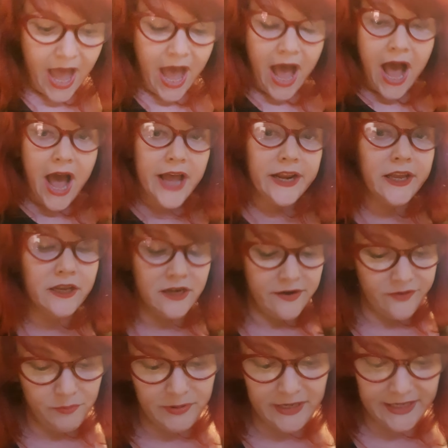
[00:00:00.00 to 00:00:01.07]
Harry had
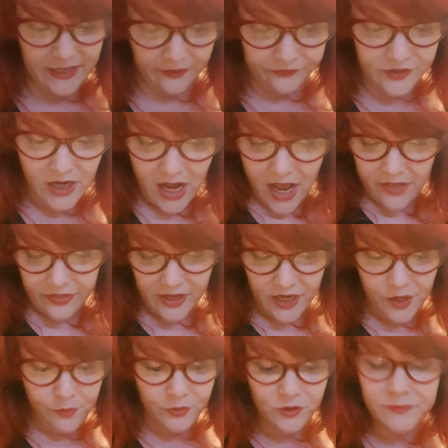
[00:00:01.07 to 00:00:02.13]
never believed that
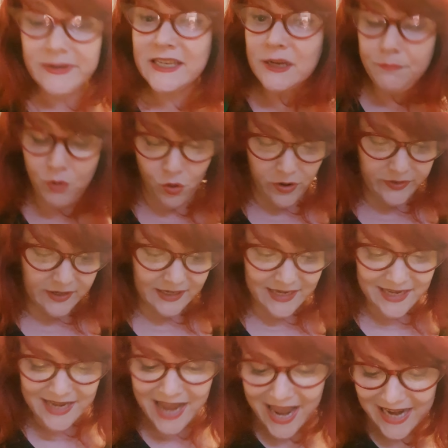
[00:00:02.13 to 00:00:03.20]
he would meet a boy that
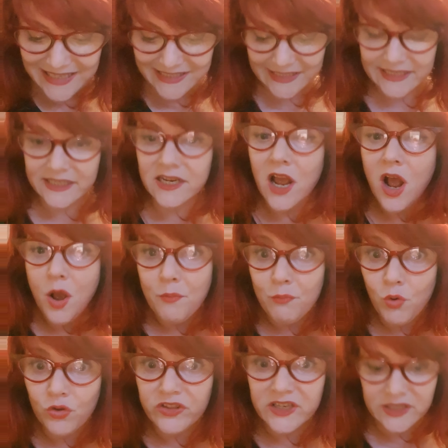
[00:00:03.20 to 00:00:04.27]
he hated
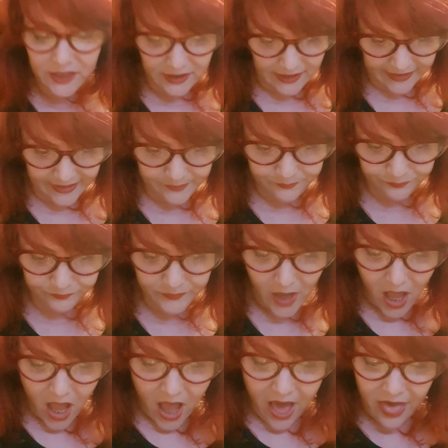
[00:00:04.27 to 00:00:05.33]
more than Dudley.
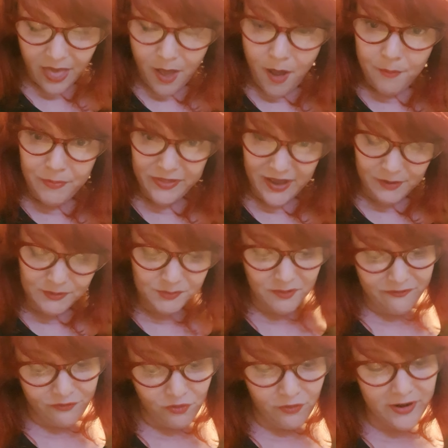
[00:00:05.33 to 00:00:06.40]
But that was
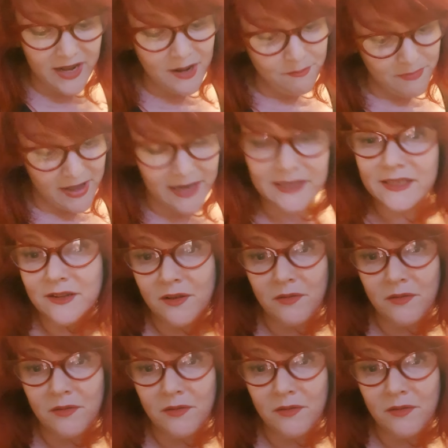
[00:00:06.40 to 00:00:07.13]
before he met